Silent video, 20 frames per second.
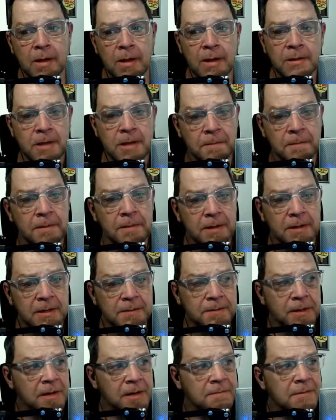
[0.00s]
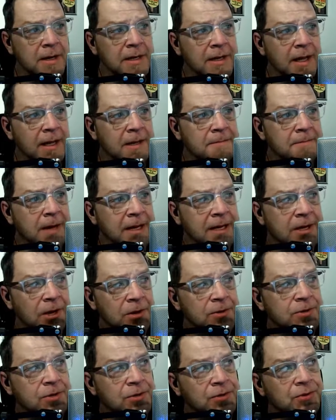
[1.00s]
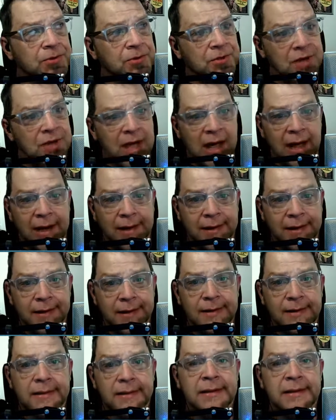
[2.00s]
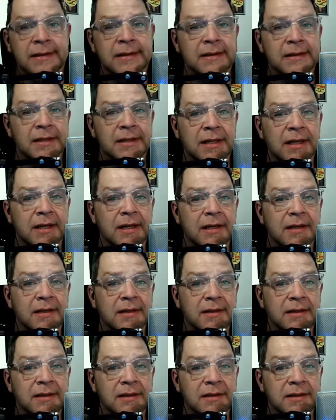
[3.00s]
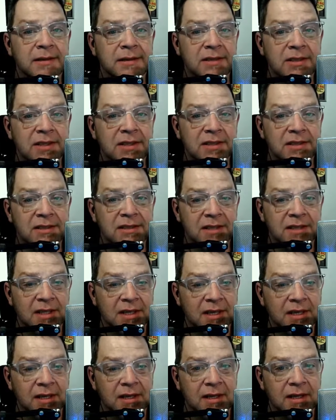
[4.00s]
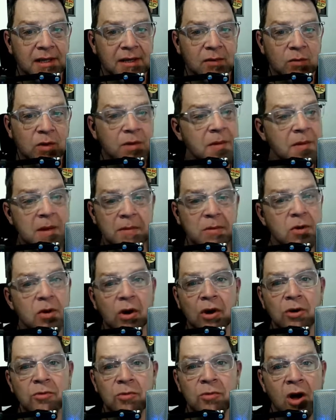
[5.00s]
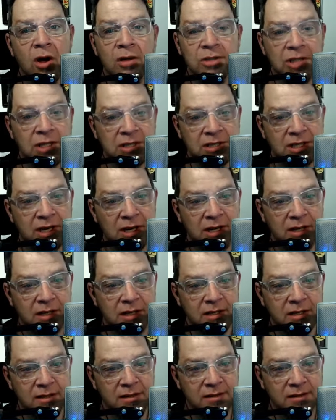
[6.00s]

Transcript: It's become my go-to snack is just well, maybe you heard wrong, Jessica.